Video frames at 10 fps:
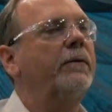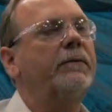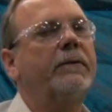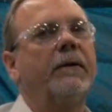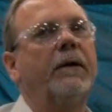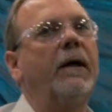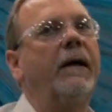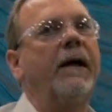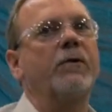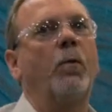
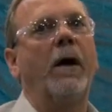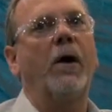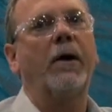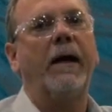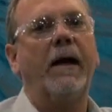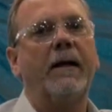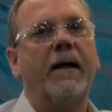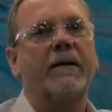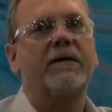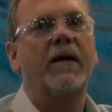It has a weld head
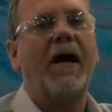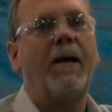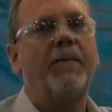at the top.